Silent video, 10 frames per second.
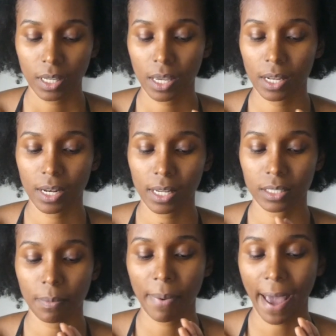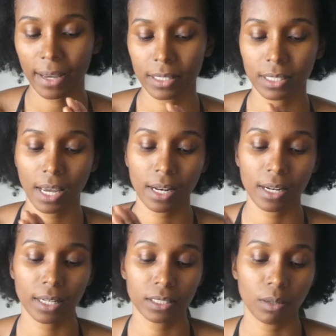and next to Pakistan and
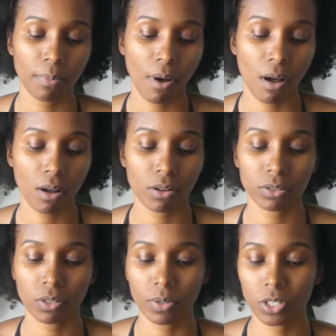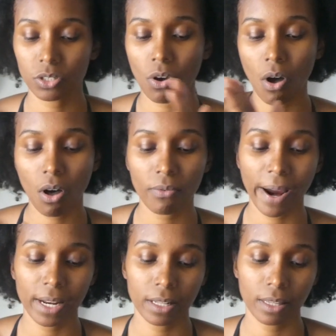next to Nepal. So it's just all
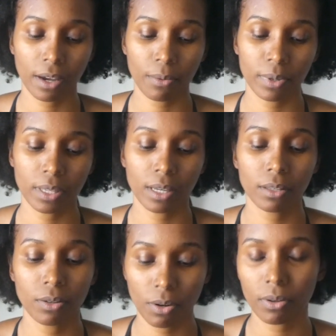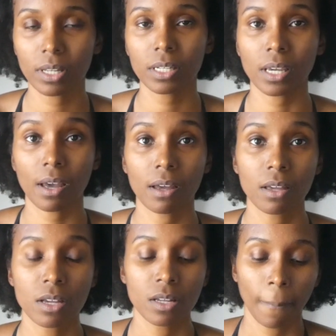right in there with, you know, India.
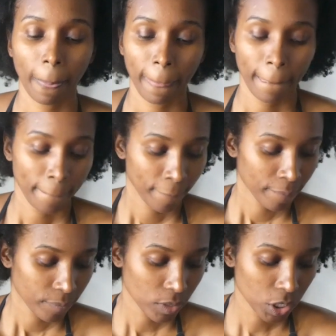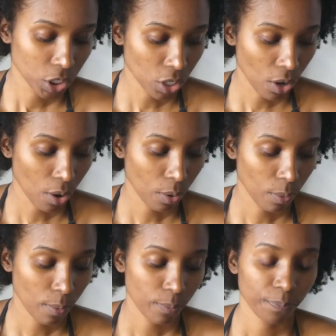
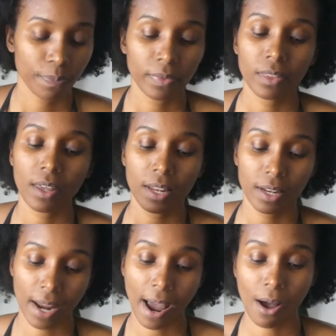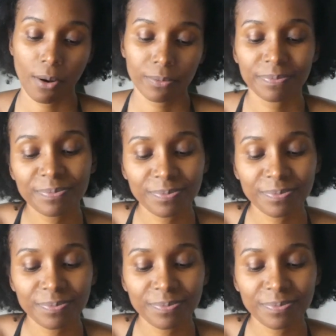So now